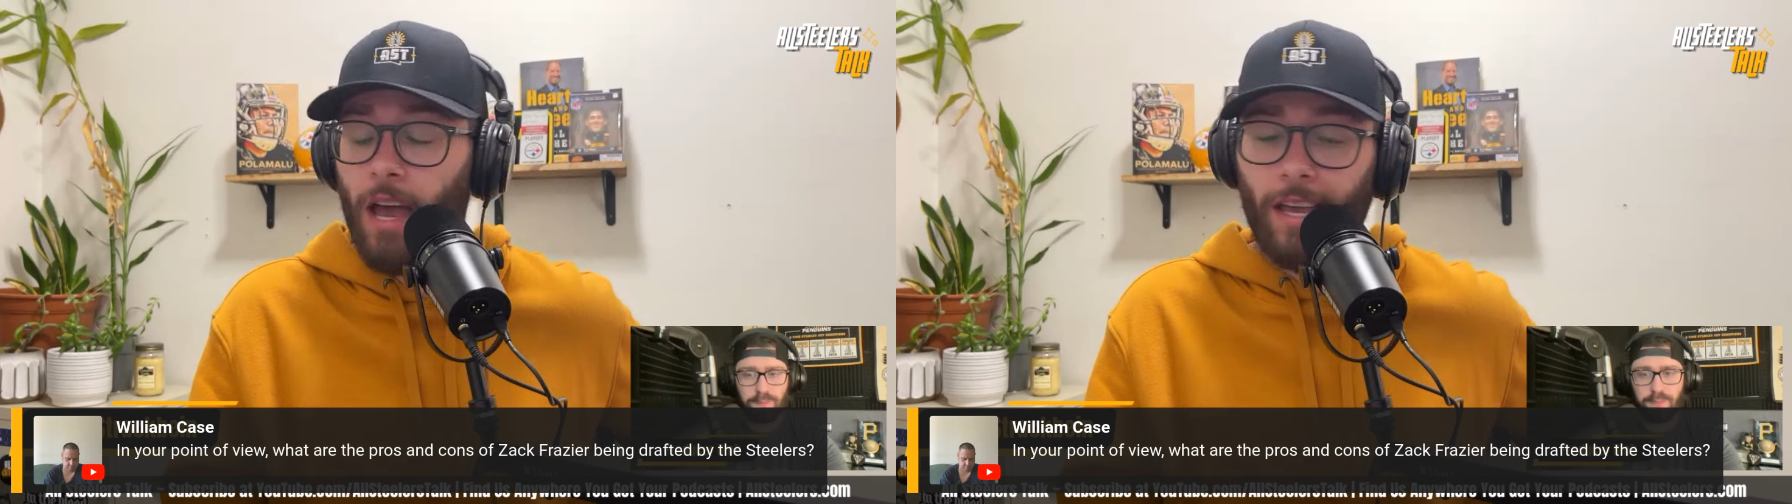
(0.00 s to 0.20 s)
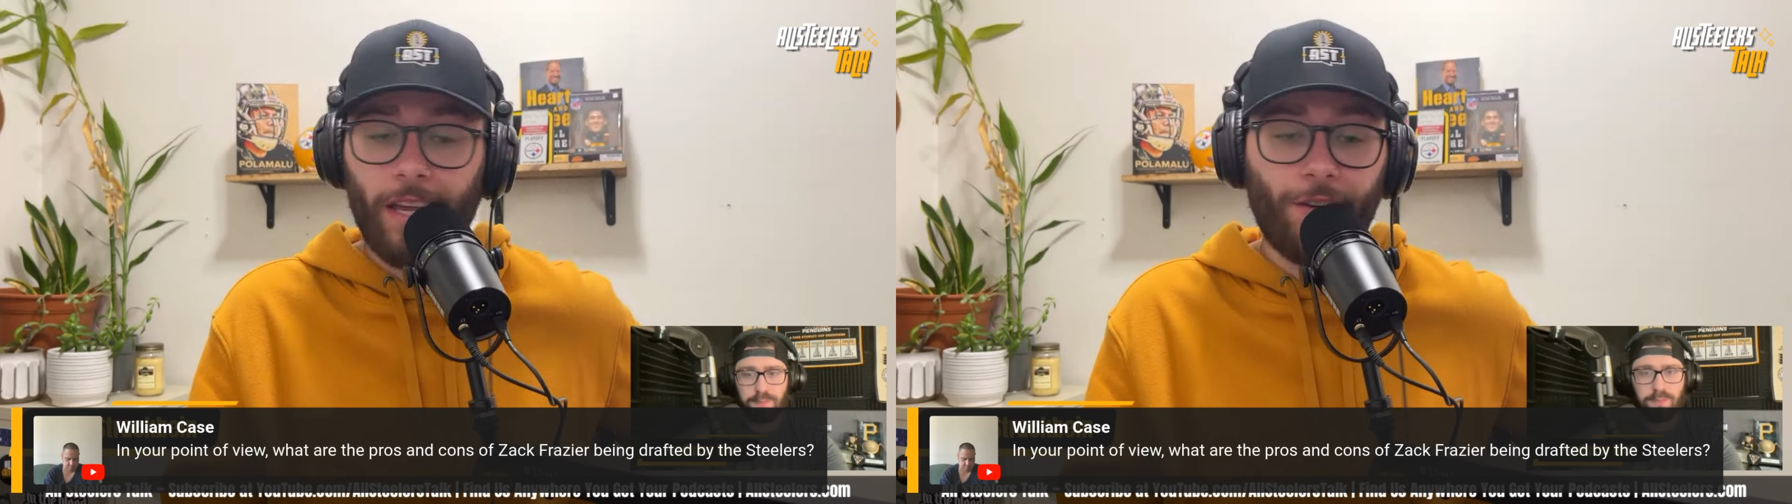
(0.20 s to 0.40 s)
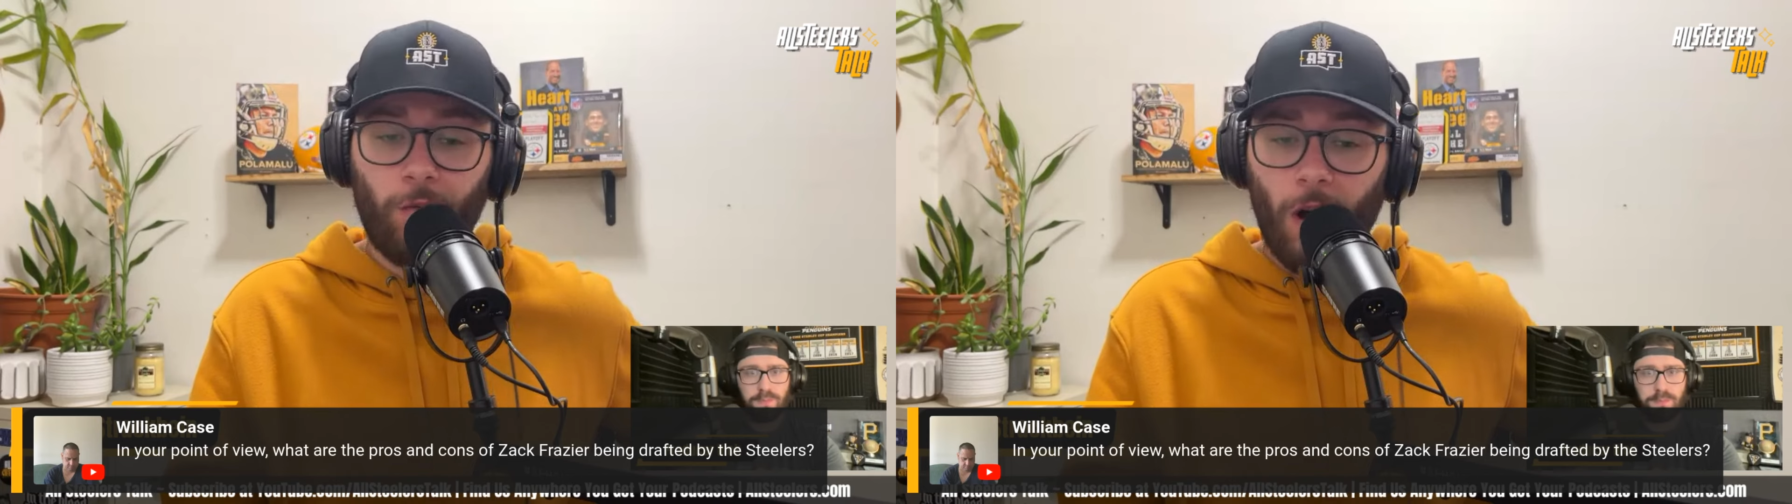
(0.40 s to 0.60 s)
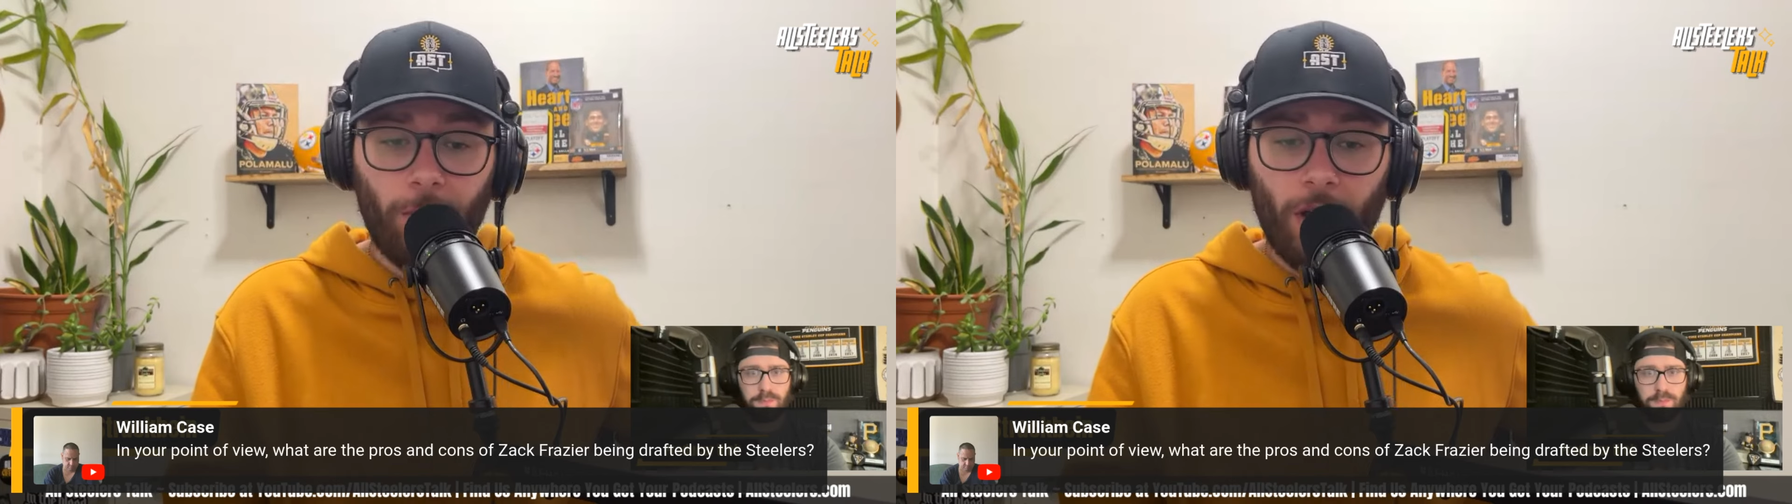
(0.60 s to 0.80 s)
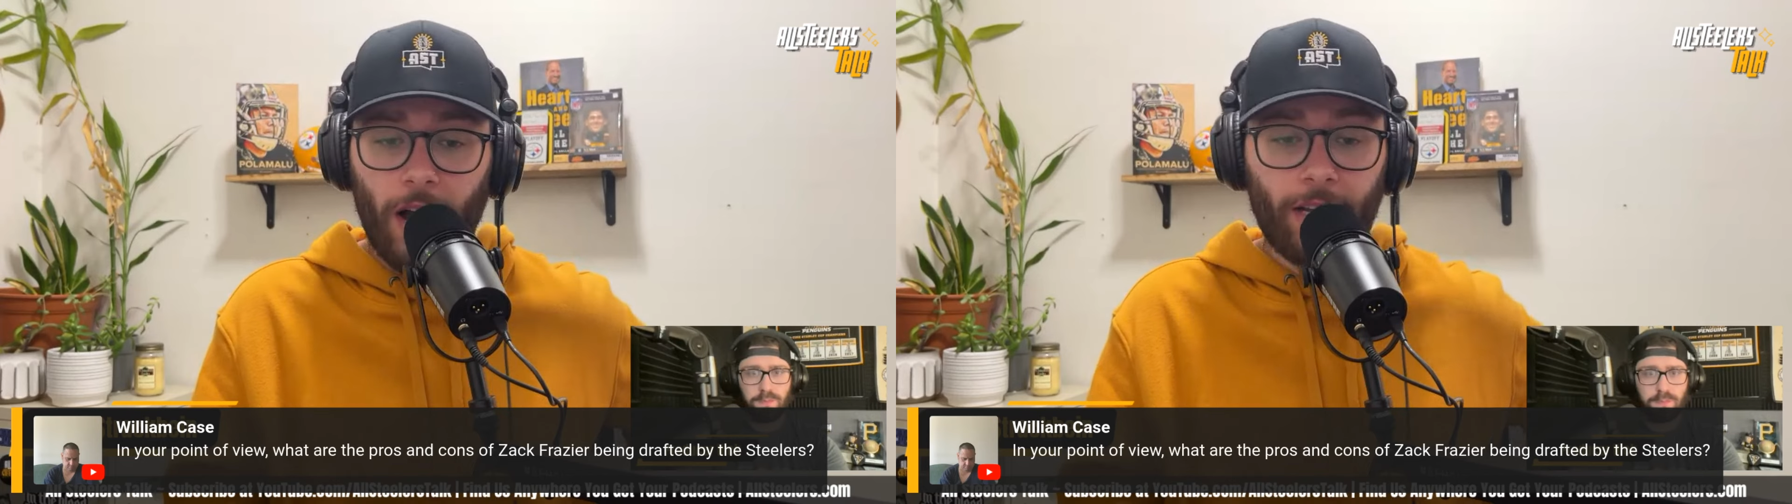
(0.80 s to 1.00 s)
he could run
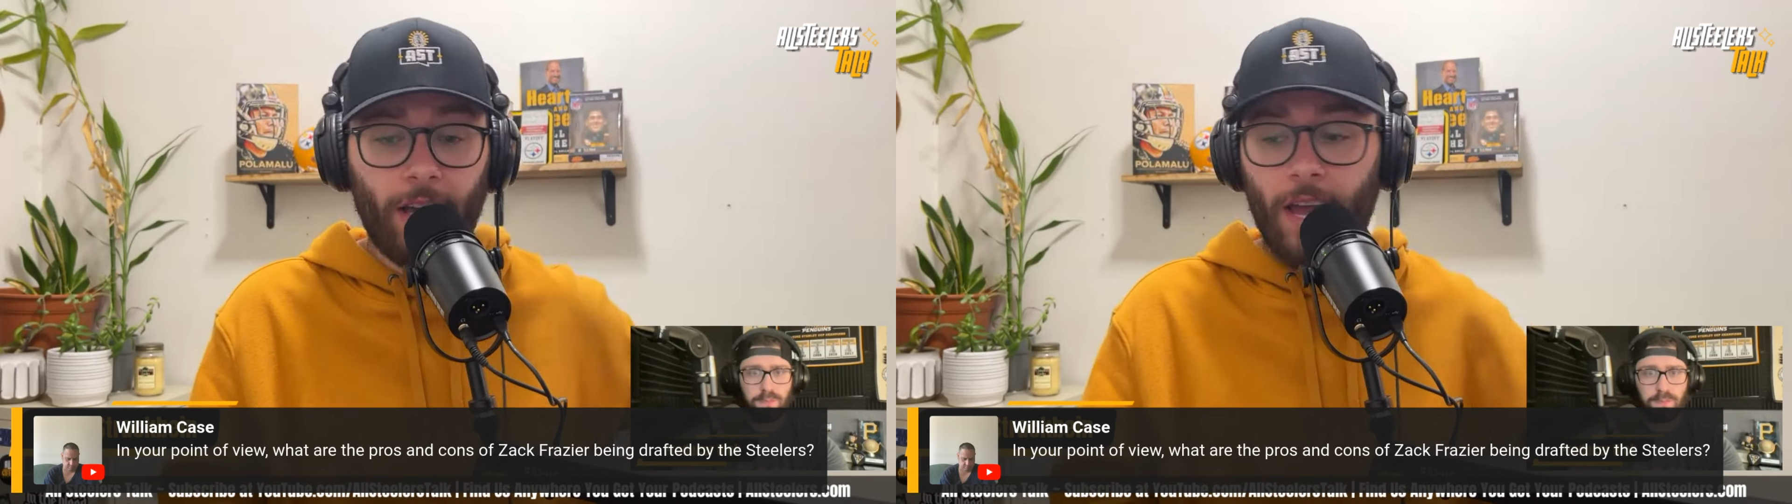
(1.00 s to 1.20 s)
block.